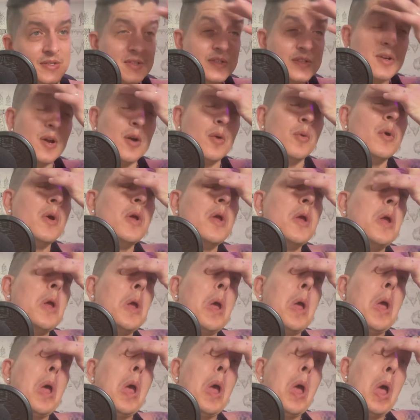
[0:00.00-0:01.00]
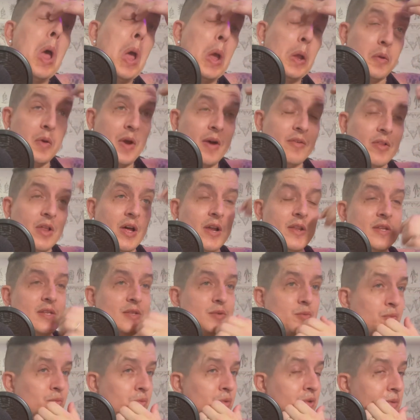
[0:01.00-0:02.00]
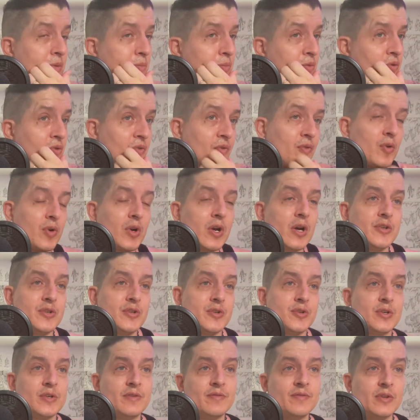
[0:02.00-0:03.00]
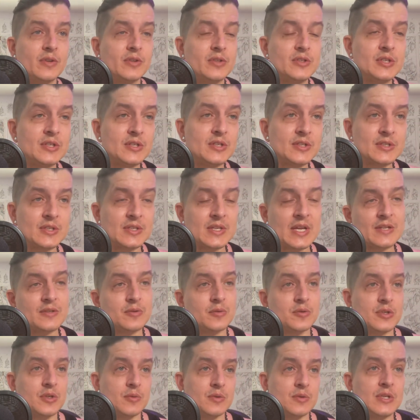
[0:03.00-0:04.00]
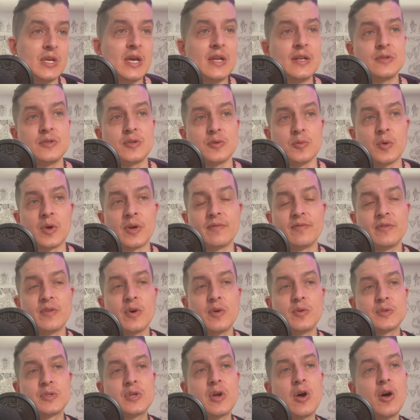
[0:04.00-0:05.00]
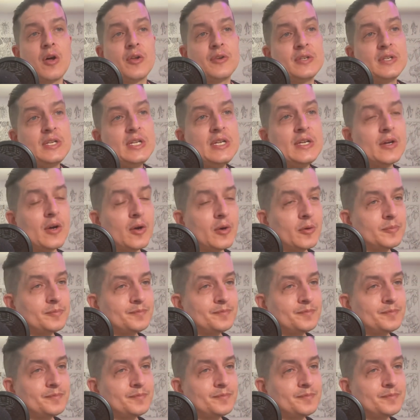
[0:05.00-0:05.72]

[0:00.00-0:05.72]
So you have a lot of these really beautiful country villages, and that's where she was headed to, one of those called Nikko.